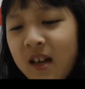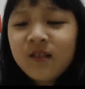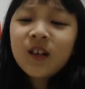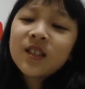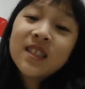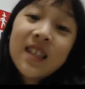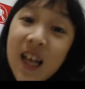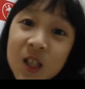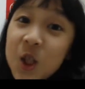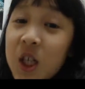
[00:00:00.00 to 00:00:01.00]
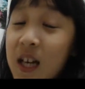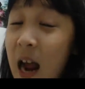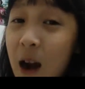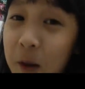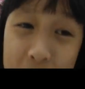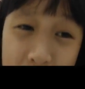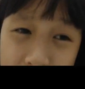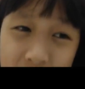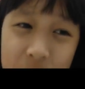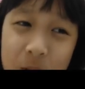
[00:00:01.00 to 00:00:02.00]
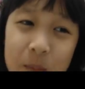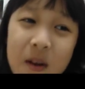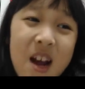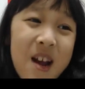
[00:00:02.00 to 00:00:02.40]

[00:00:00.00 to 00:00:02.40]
not such a Harry Potter room,